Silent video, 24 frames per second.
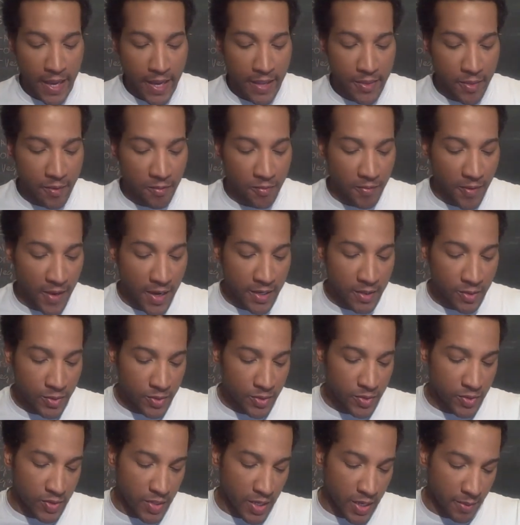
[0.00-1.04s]
And the
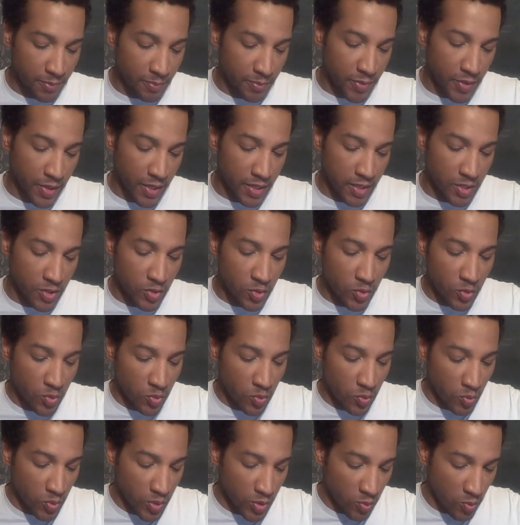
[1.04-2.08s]
final step that
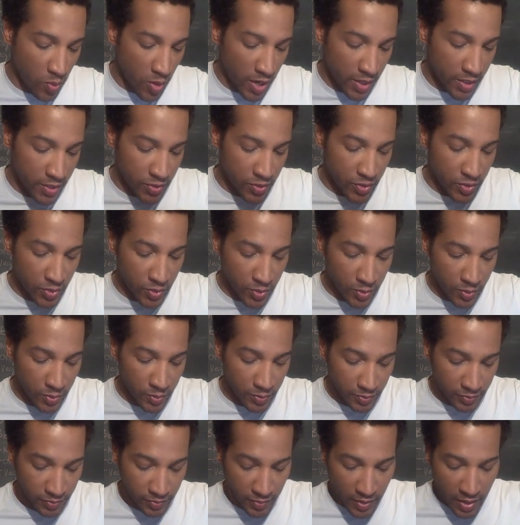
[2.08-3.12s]
you would want to
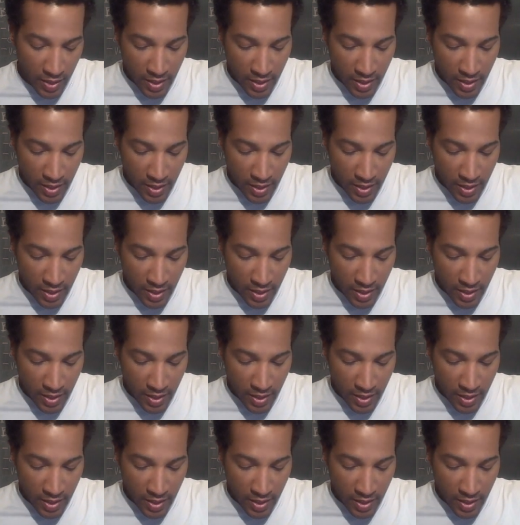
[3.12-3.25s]
do